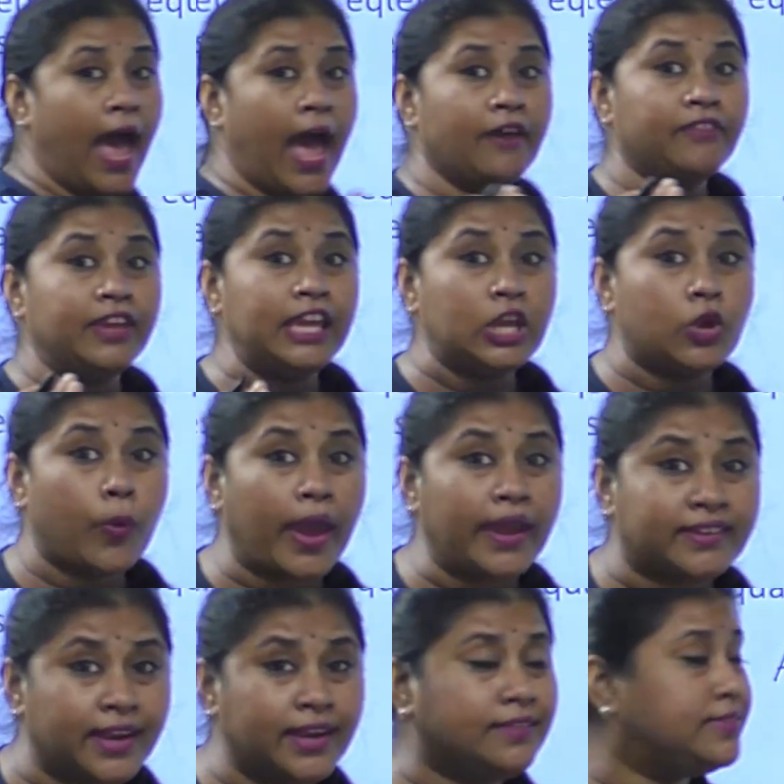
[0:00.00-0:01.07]
have
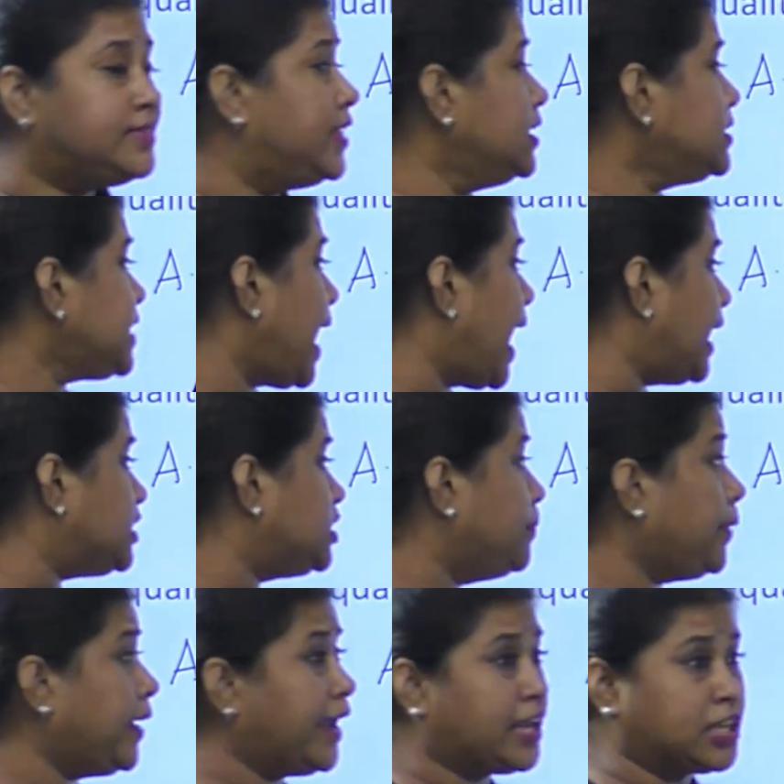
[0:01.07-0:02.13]
equated this
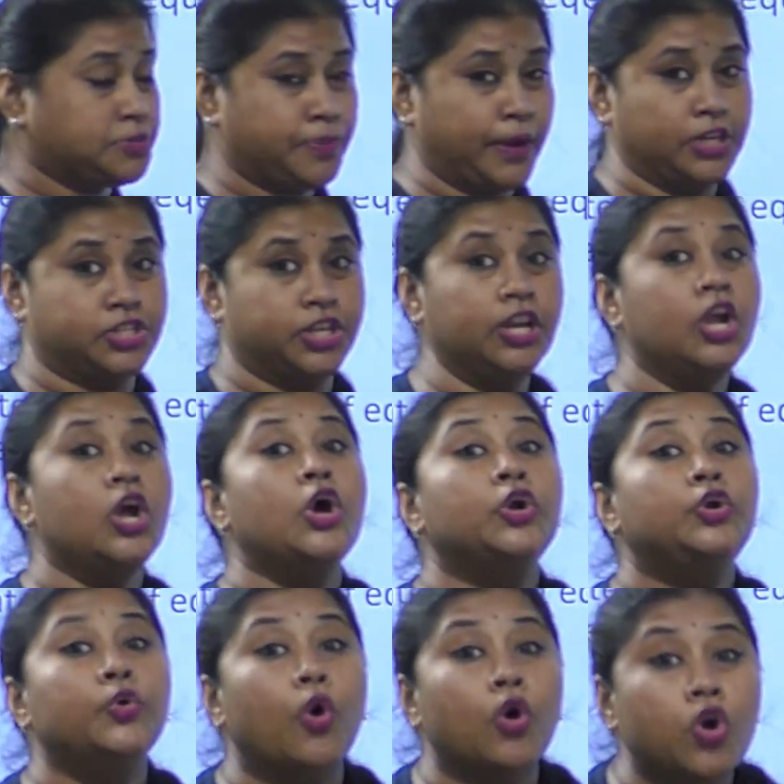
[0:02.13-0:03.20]
algebraic expression
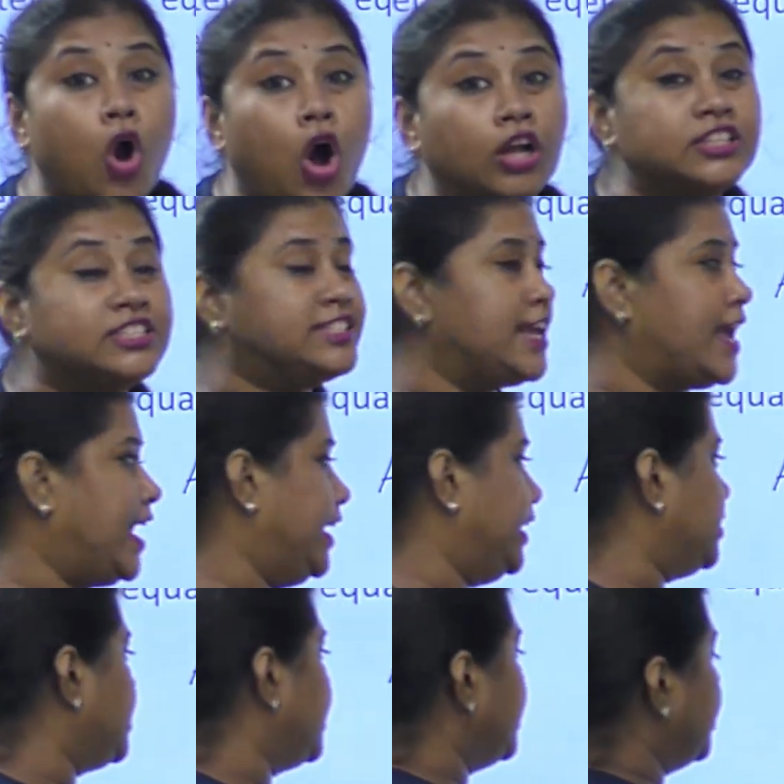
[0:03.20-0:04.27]
to a constant.